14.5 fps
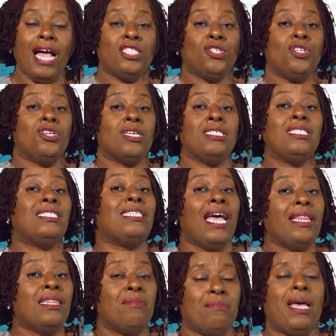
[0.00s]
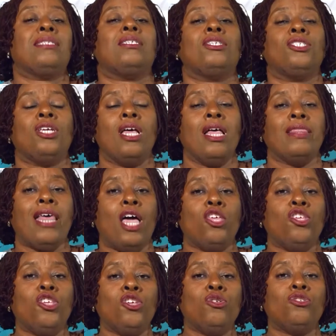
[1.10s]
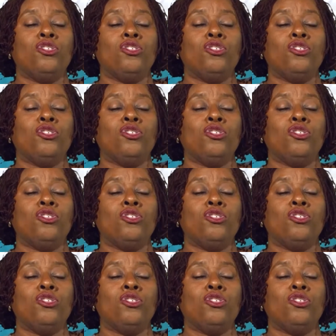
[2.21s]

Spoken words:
and so you can send the message that you